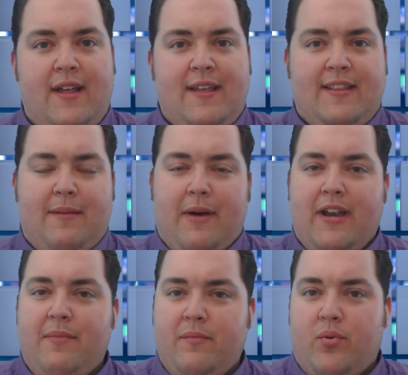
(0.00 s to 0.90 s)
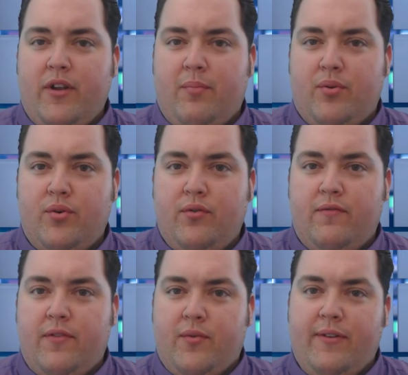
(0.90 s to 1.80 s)
they might have been
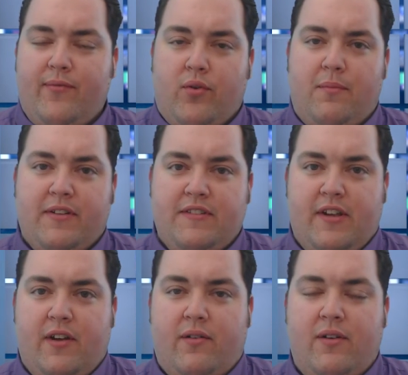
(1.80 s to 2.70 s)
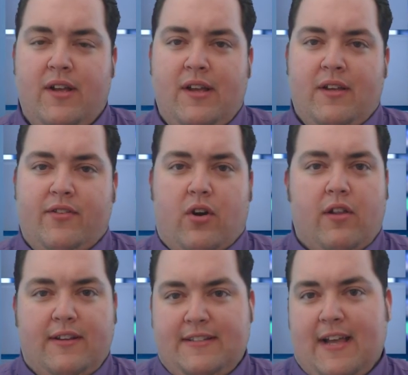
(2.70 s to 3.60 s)
pre-approved 3-4 months ago. They're
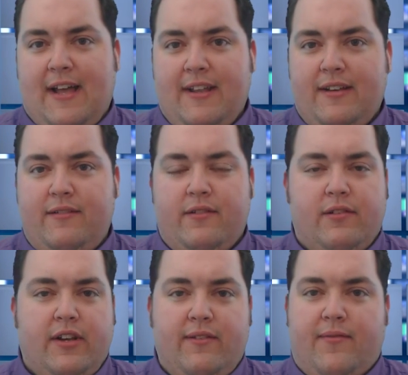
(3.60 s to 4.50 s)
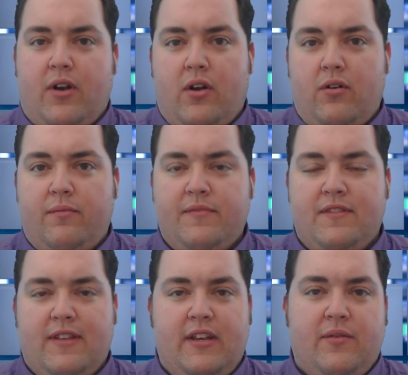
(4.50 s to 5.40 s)
all excited, they're looking for
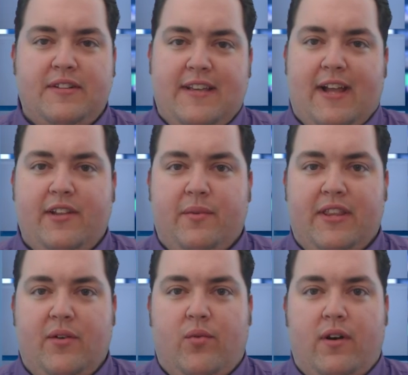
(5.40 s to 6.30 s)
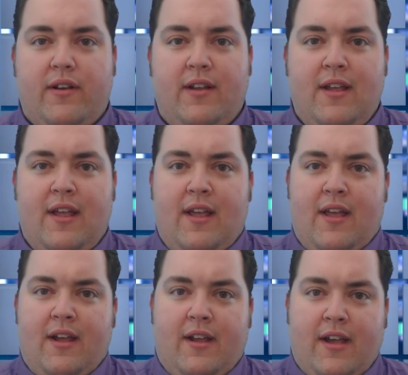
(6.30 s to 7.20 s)
homes, they know exactly what they want.
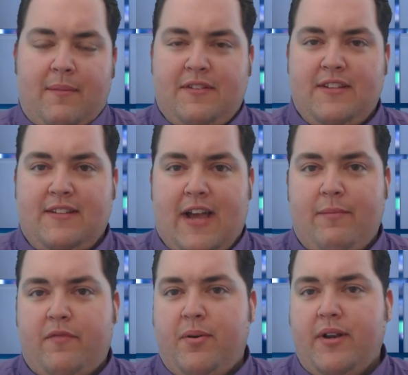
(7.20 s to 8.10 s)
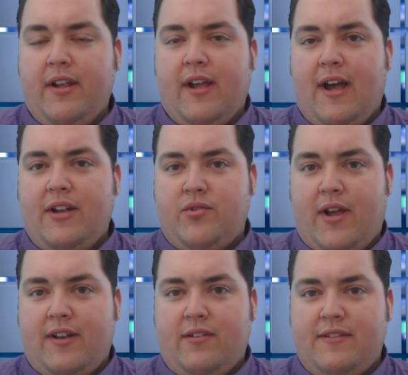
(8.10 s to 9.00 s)
Comes to the time of putting a
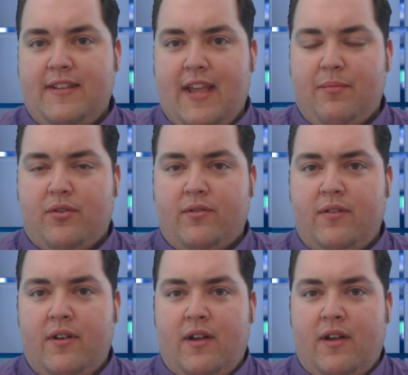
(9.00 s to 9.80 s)
contract on the table